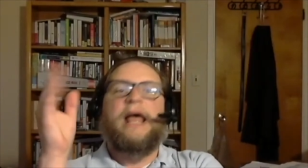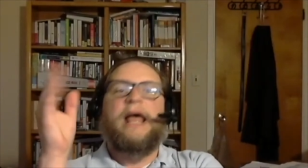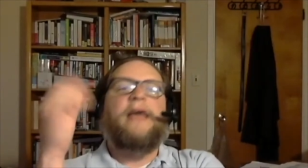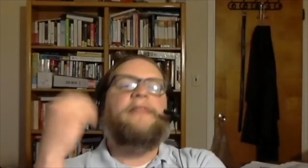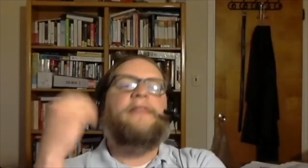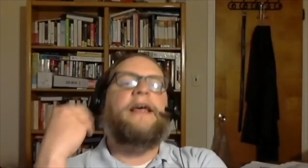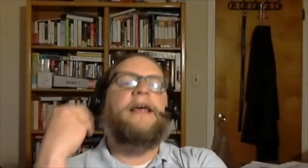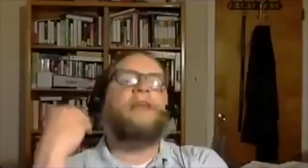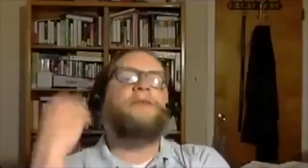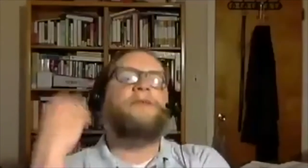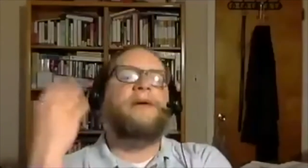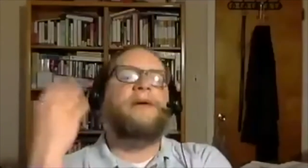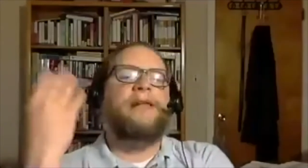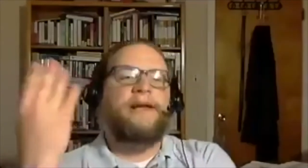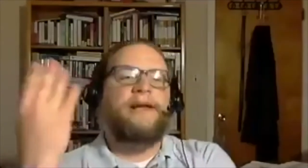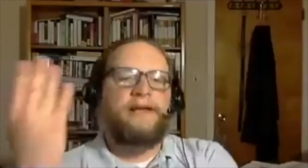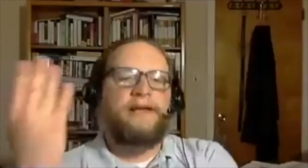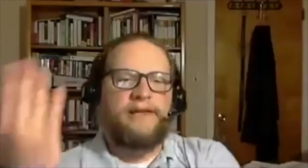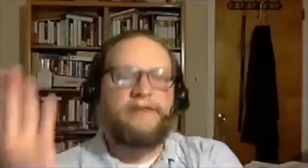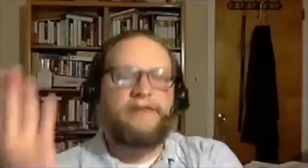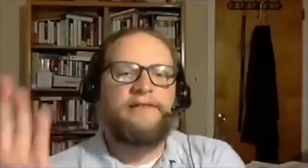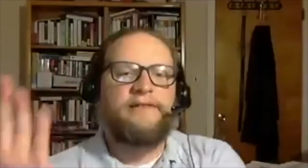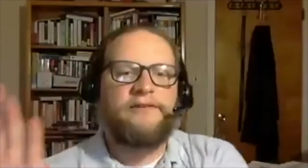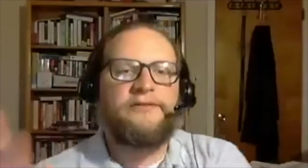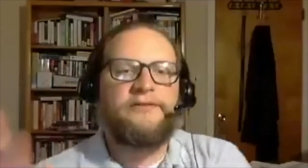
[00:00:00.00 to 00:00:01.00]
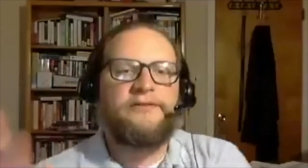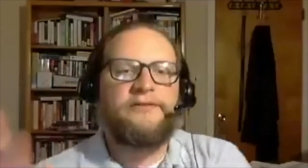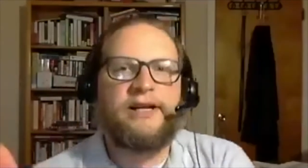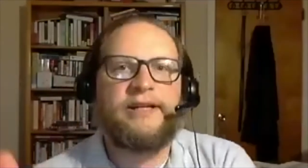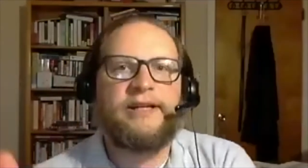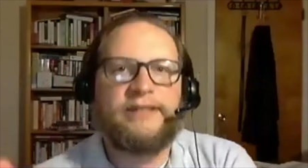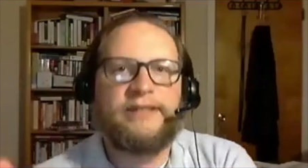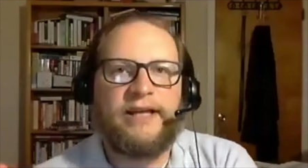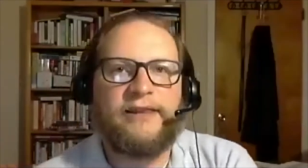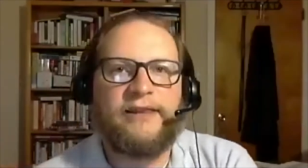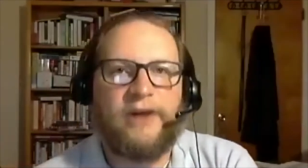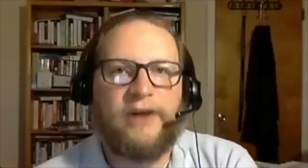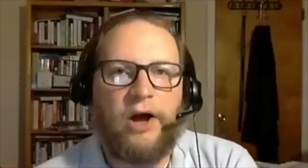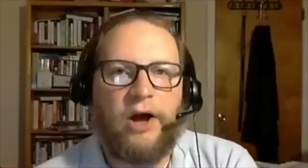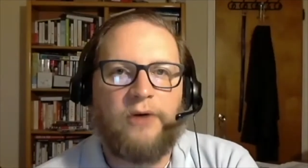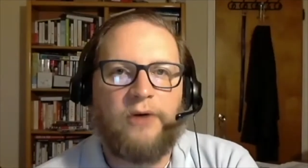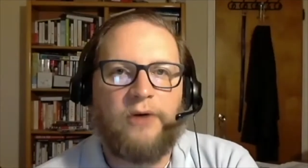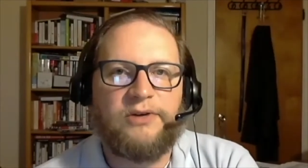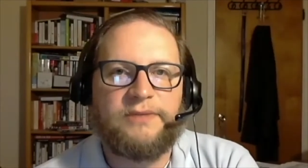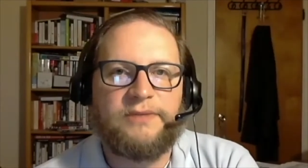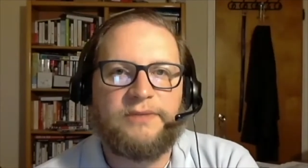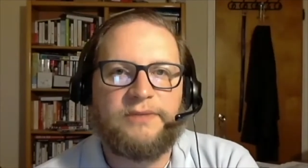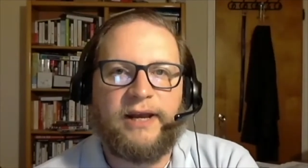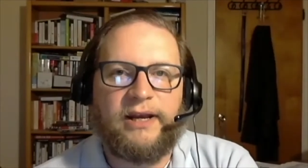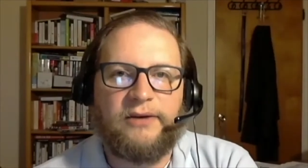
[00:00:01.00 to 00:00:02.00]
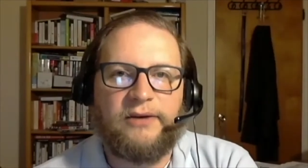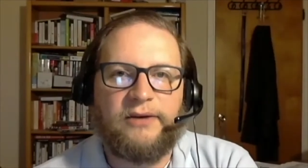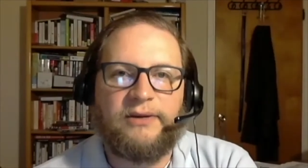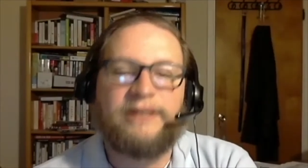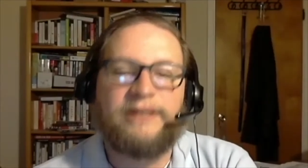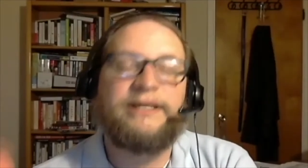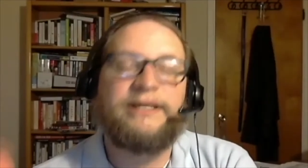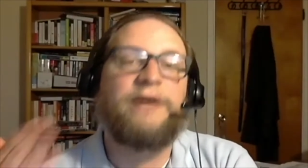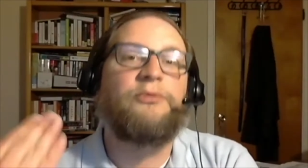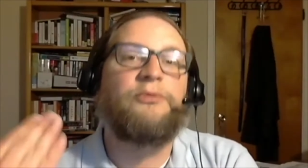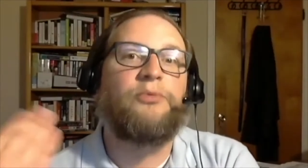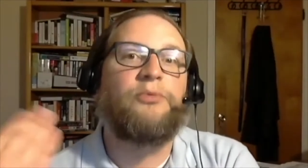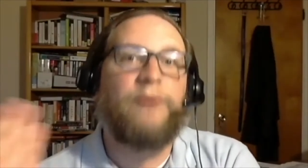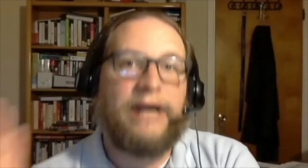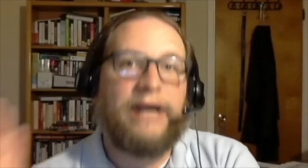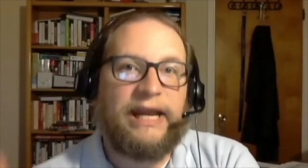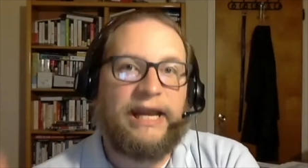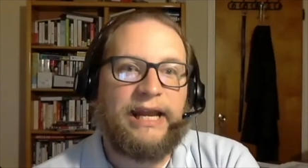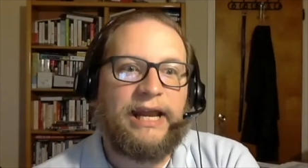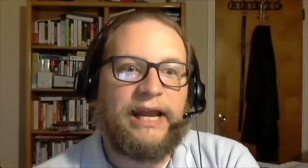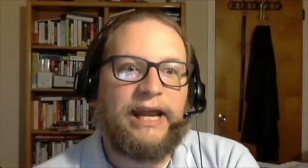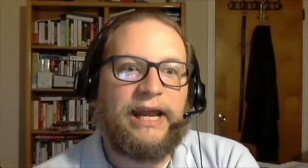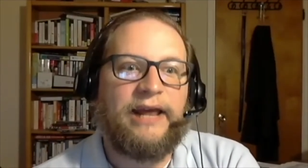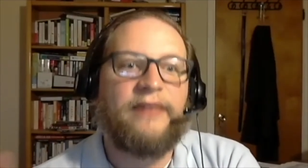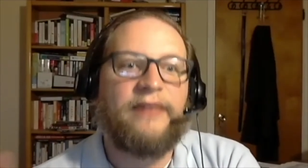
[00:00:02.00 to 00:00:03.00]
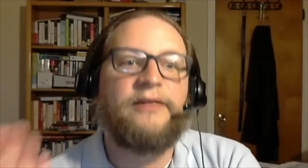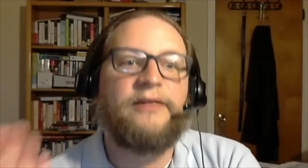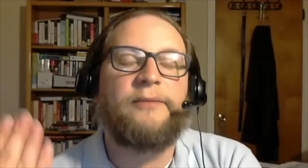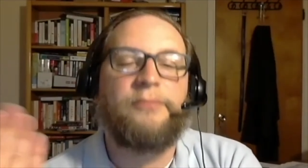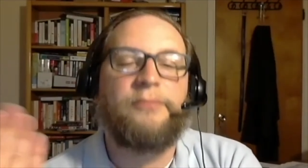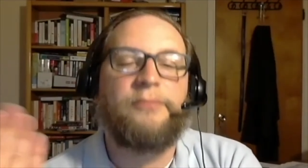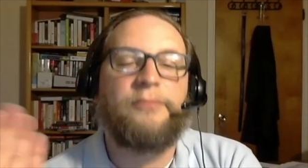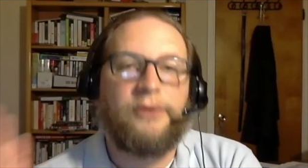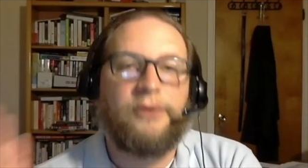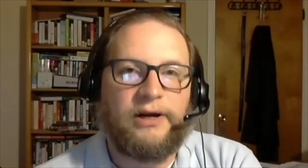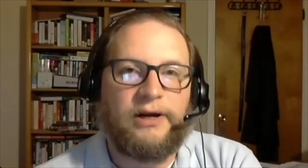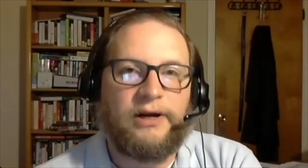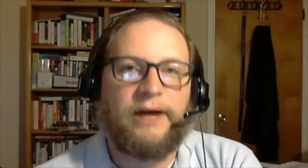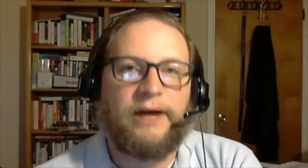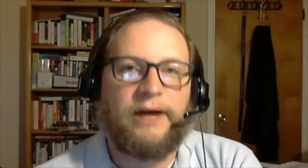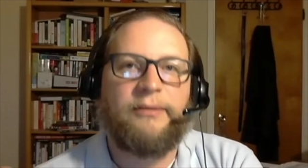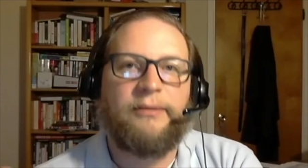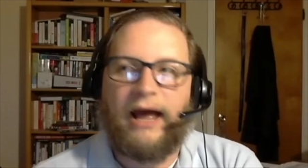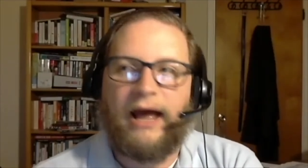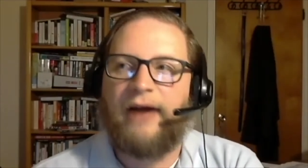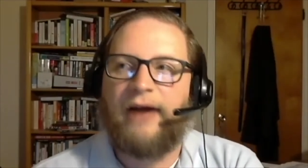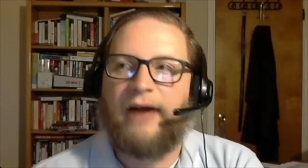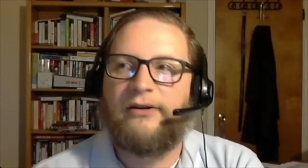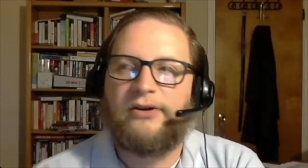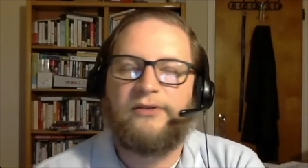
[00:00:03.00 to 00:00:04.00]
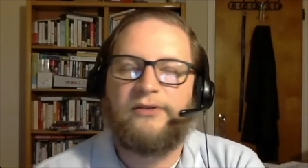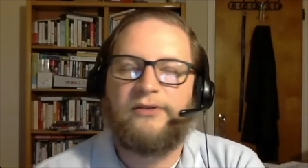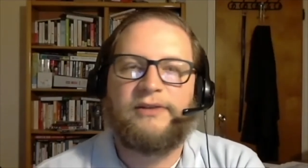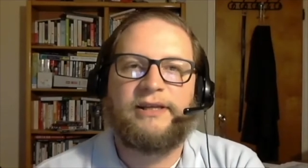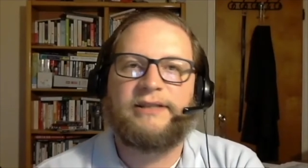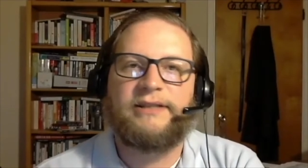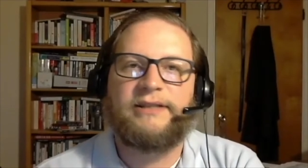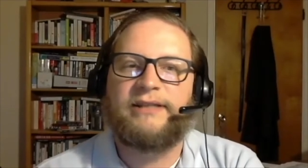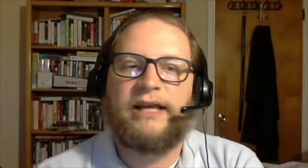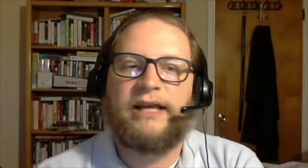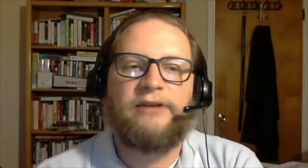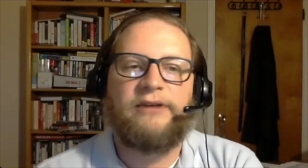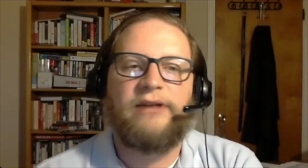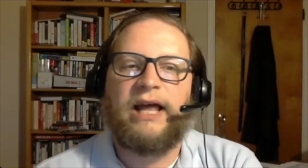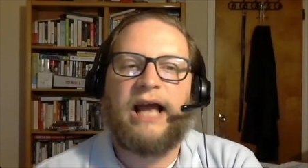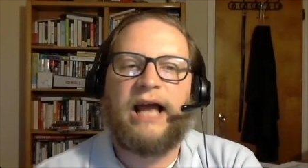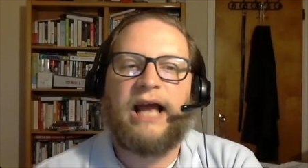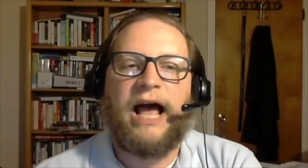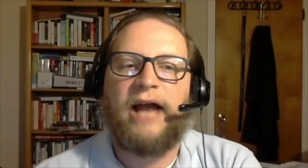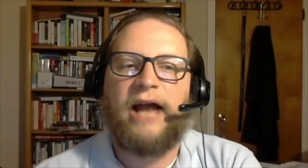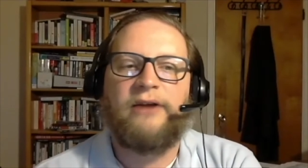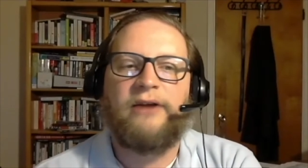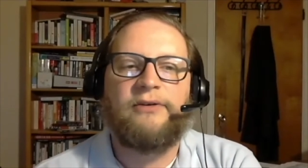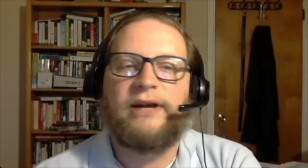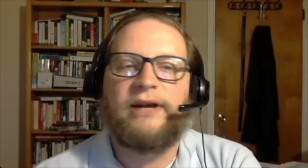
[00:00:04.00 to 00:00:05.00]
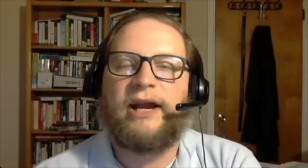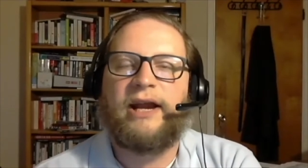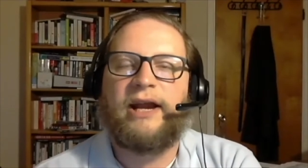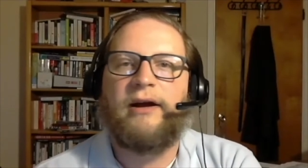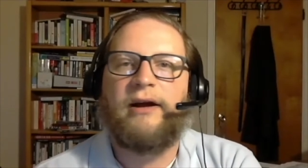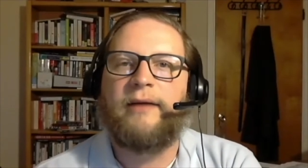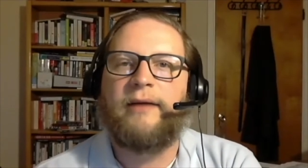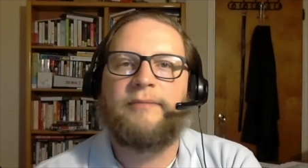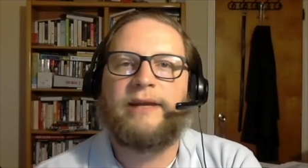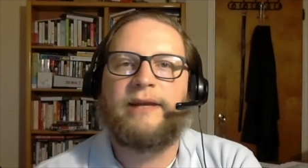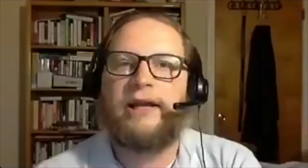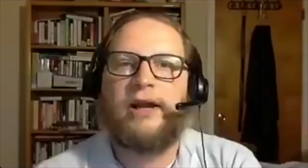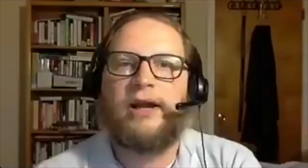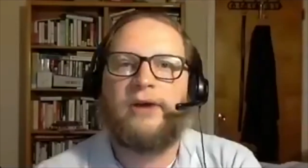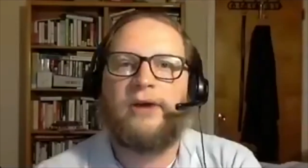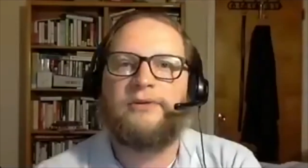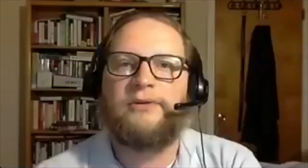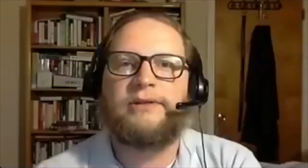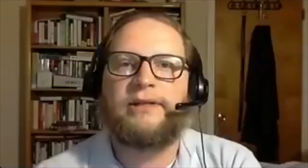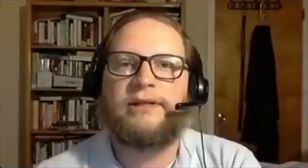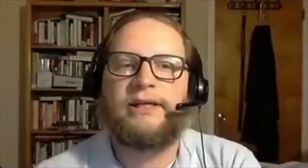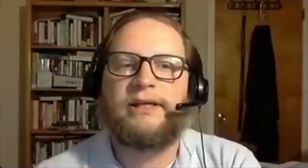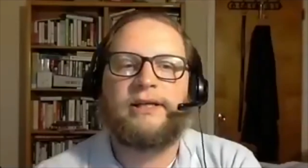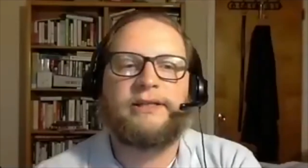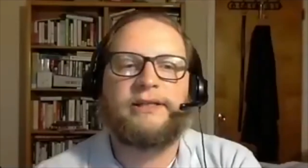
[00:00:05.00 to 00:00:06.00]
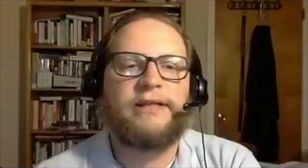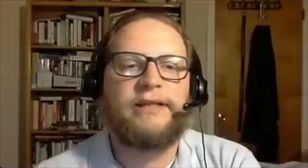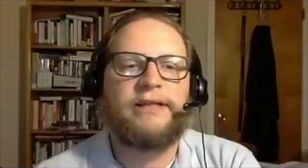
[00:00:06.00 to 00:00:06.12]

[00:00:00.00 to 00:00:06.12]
That's why I like to think of Leviticus like the owner's manual. It's like reading the book about how to do things, and you're like, I don't care how many goats it is.